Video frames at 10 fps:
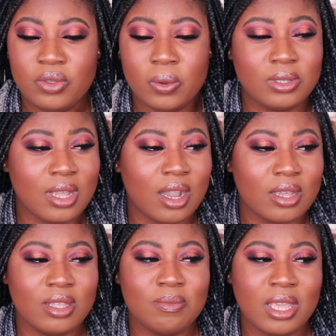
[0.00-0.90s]
you're darker
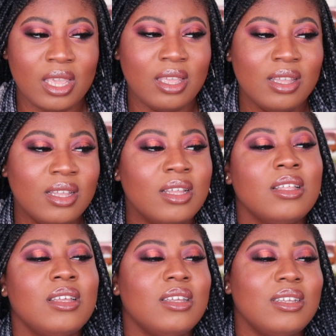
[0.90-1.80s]
than me,
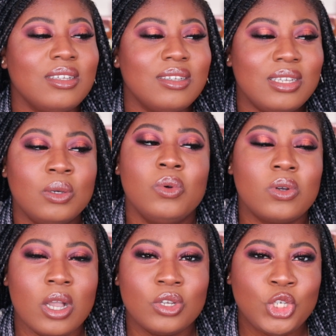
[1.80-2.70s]
it will
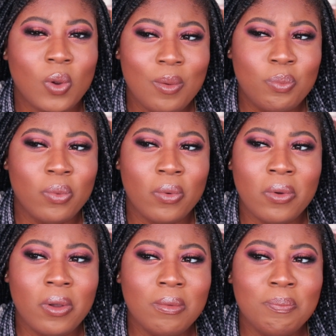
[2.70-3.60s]
show up
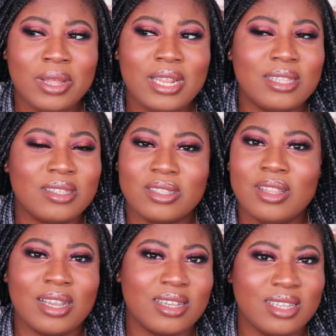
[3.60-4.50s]
warm, but it's,
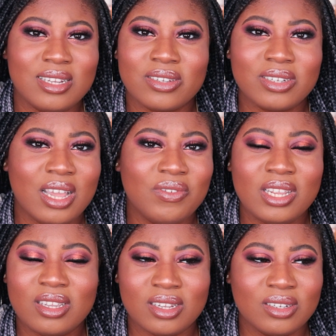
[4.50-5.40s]
like I said, it's not going to have
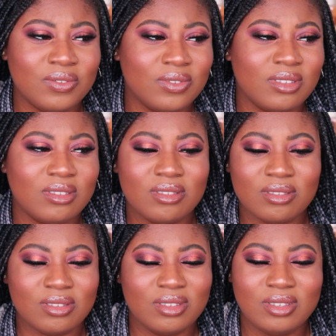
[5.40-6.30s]
any kind of
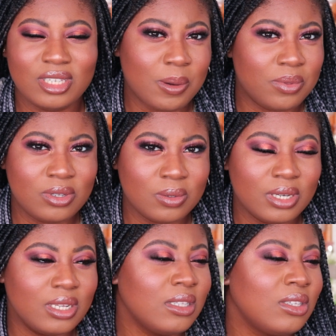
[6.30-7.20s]
depth to
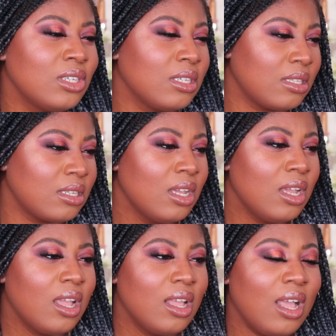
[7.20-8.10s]
it. It's just
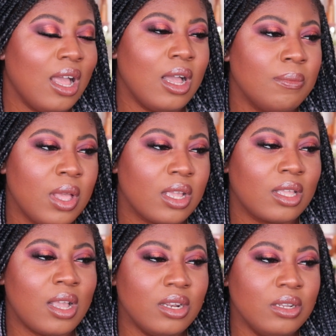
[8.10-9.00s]
kind
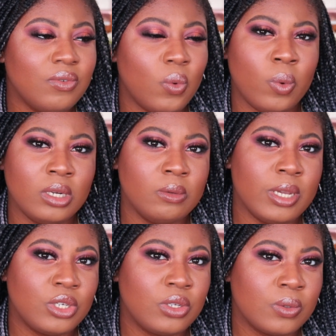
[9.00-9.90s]
of
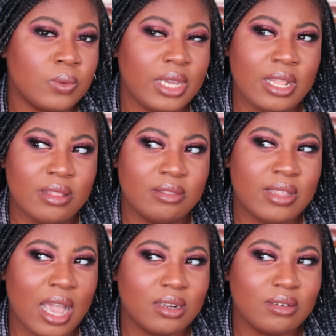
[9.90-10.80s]
one-dimensional in
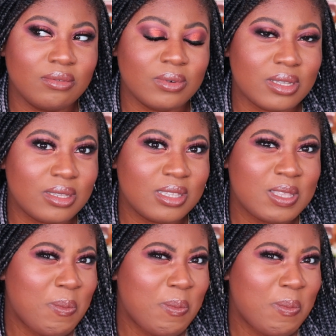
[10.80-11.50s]
that respect.